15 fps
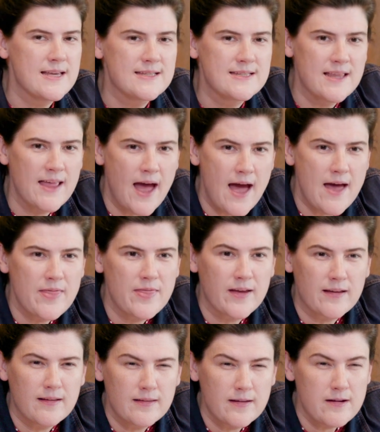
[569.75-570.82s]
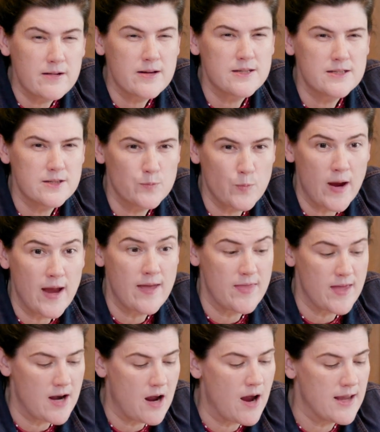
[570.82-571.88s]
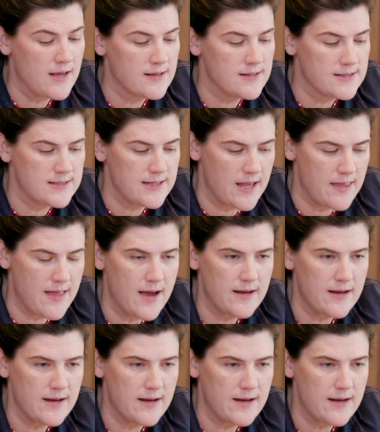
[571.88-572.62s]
is that the clearest way that I could say